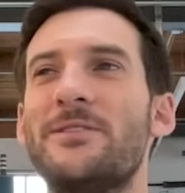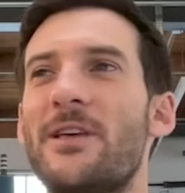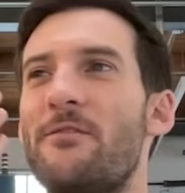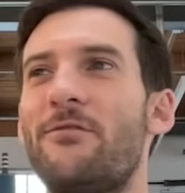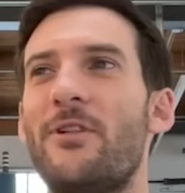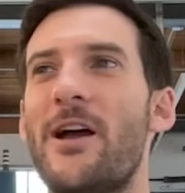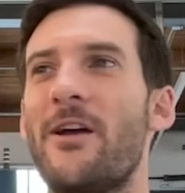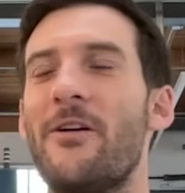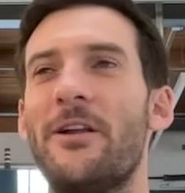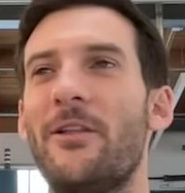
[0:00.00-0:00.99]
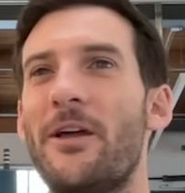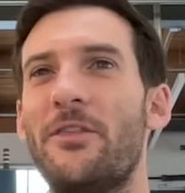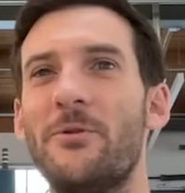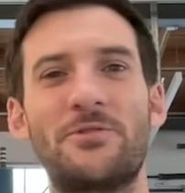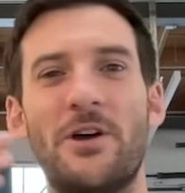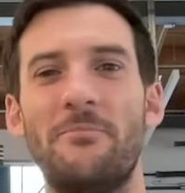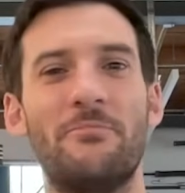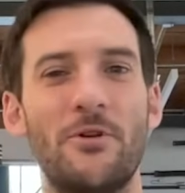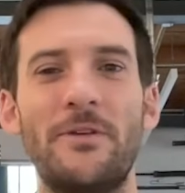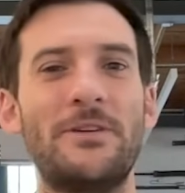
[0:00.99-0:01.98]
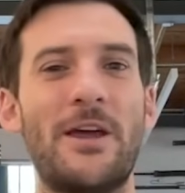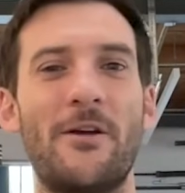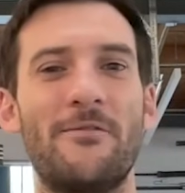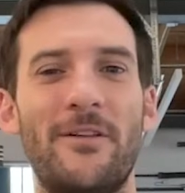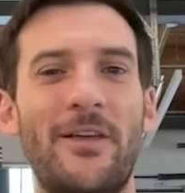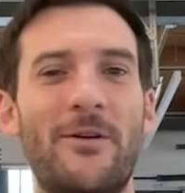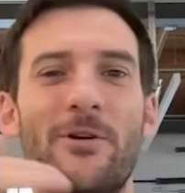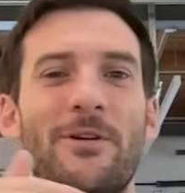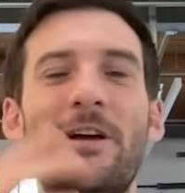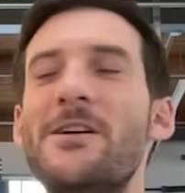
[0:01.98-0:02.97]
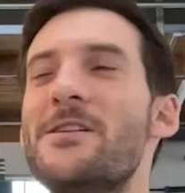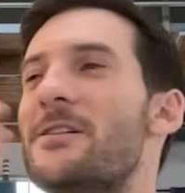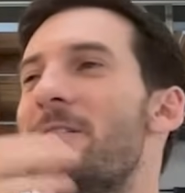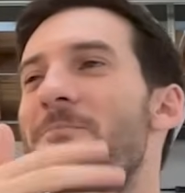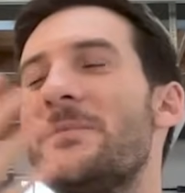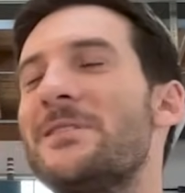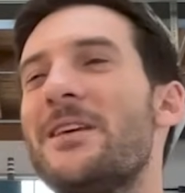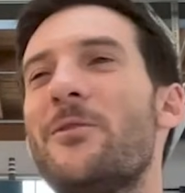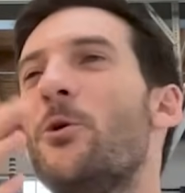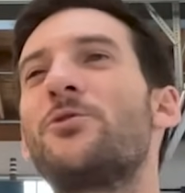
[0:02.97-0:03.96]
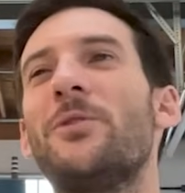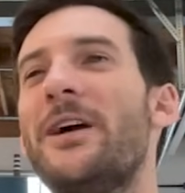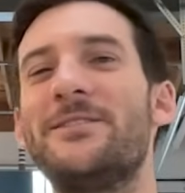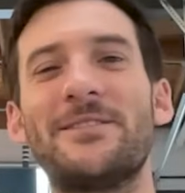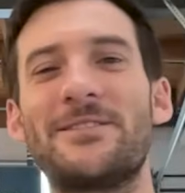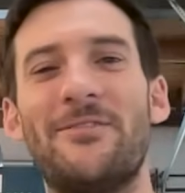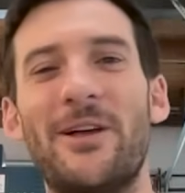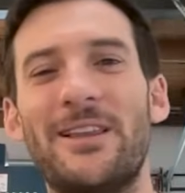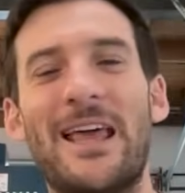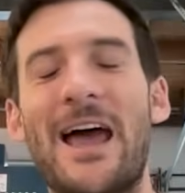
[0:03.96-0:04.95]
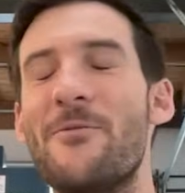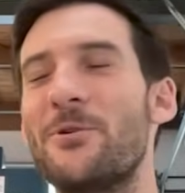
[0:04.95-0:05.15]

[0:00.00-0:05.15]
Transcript: like flying around like the most unproven terrifying, like it's like ultralights and stuff like that, where it's